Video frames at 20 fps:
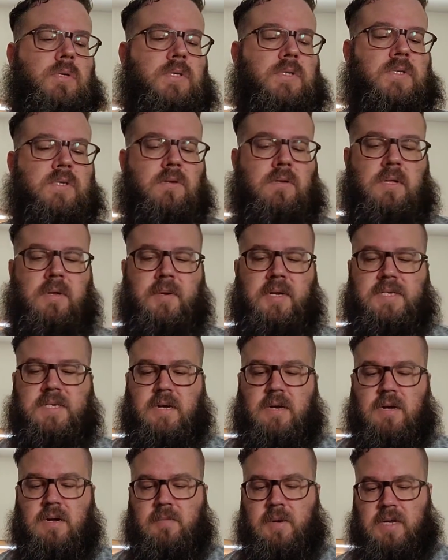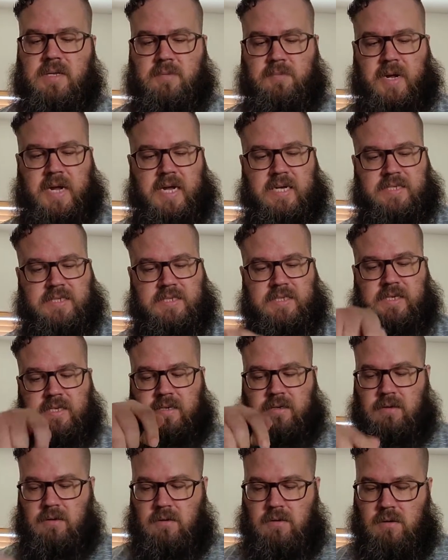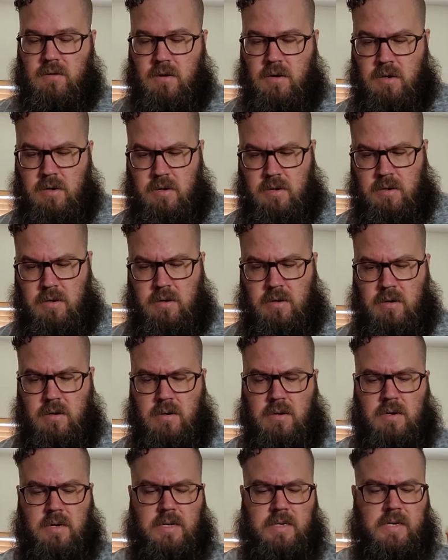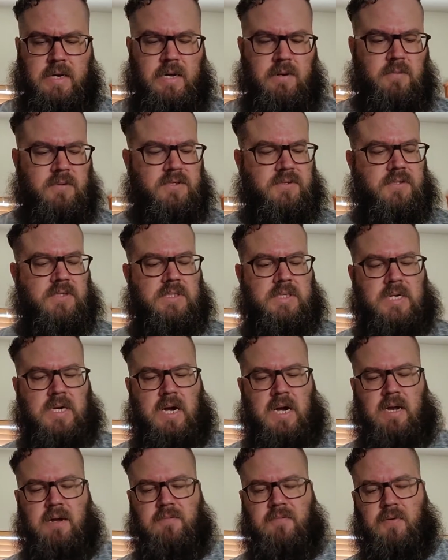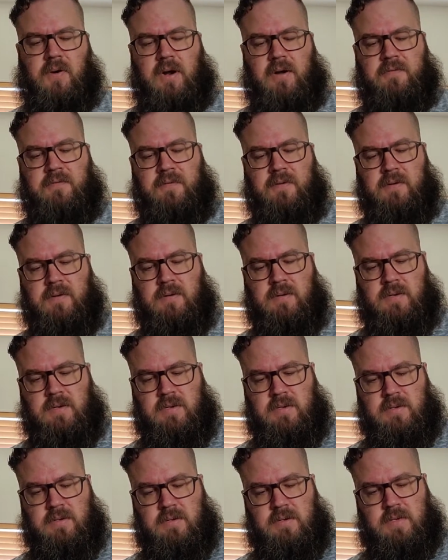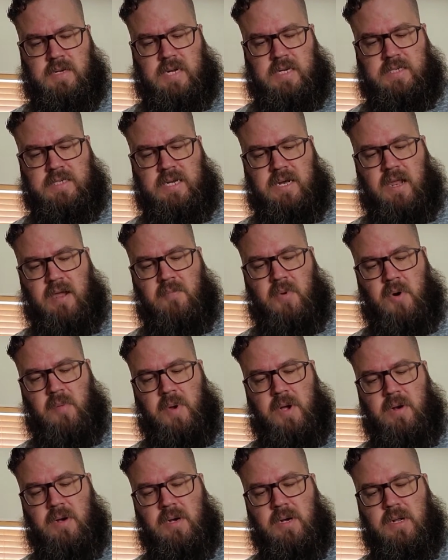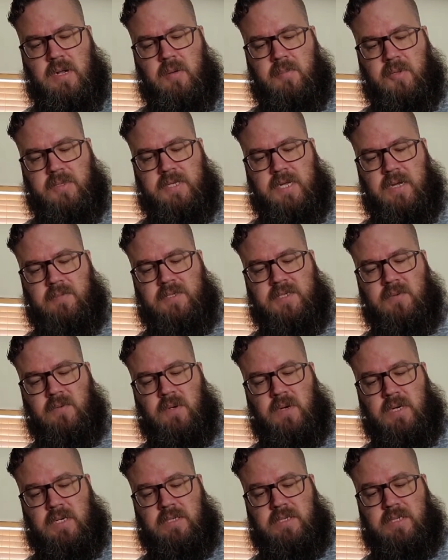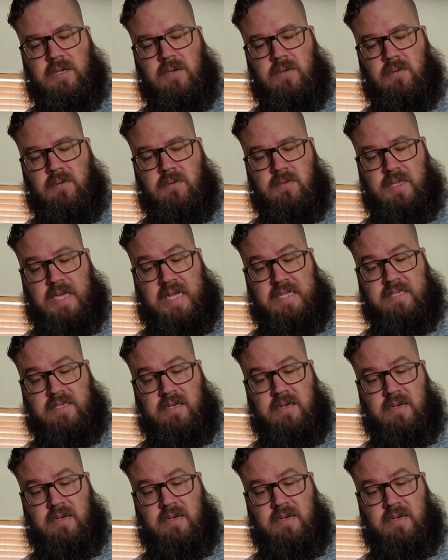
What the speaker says: So let me talk about the past year. It was kind of rough. I did get promoted a couple times at work, so that's